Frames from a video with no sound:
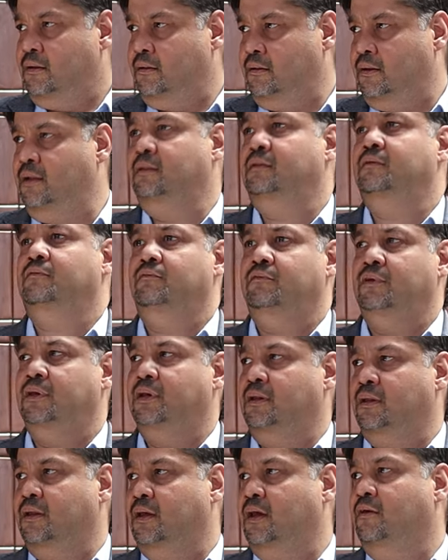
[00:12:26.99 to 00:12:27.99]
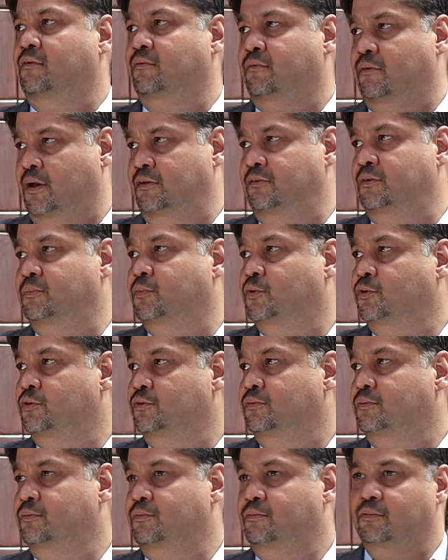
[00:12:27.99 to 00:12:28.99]
then we can have, I
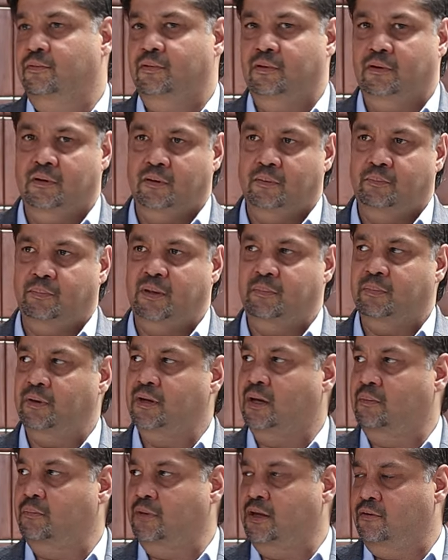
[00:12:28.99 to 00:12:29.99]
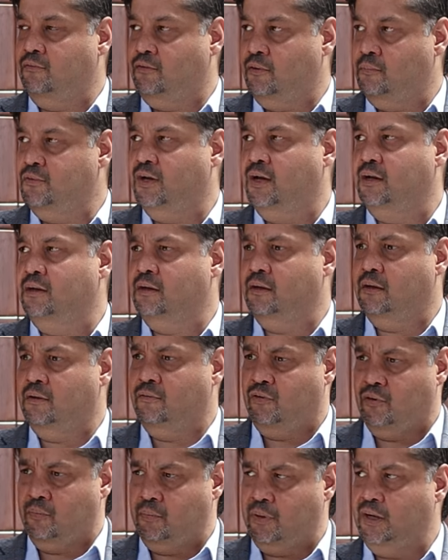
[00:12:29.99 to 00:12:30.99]
suppose, people coming in from
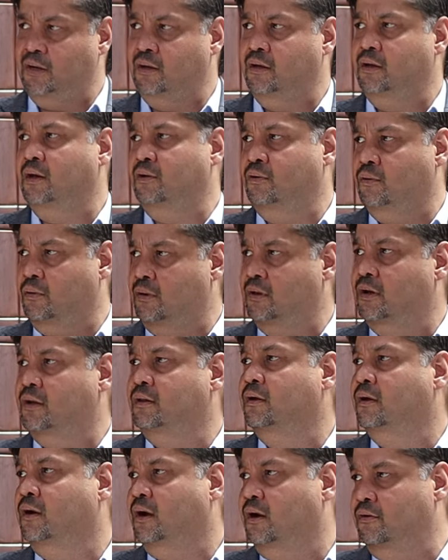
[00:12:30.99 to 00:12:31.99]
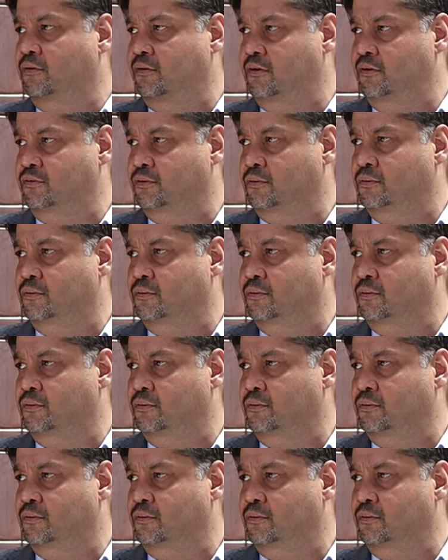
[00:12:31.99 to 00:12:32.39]
China, from India, and all the other countries.